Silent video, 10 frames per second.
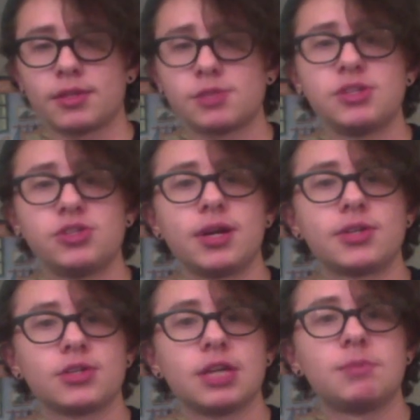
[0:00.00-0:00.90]
This means you
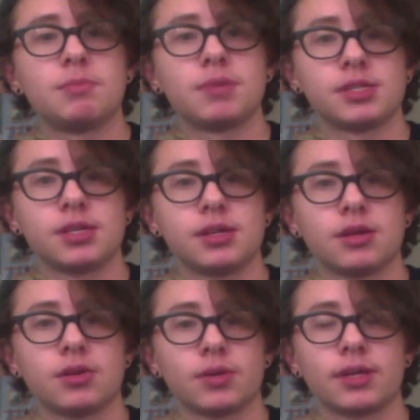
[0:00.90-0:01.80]
guys are keeping busy
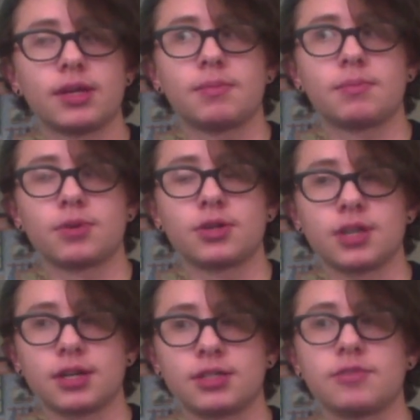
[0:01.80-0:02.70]
in a really
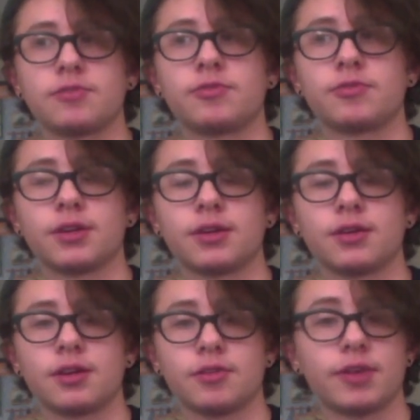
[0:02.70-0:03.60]
productive
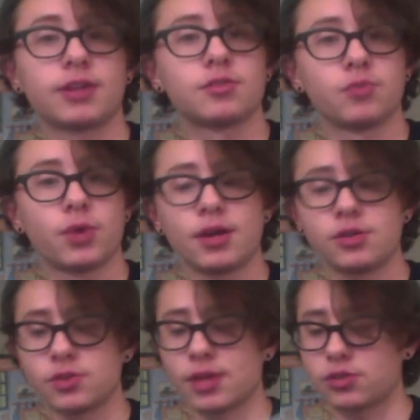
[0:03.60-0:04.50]
and effective way,
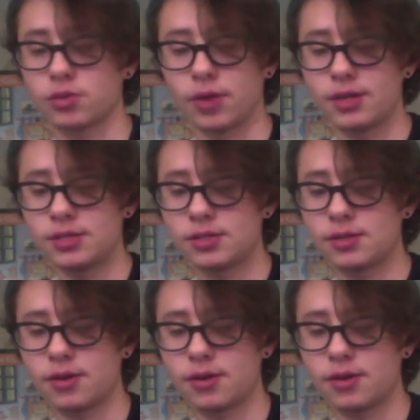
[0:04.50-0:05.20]
so that's great.